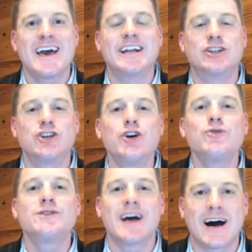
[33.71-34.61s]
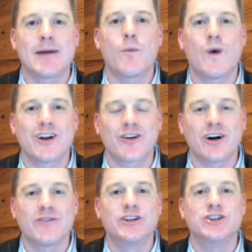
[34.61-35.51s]
and a two-time winner
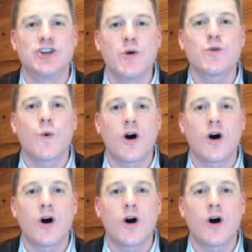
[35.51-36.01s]
of the Dope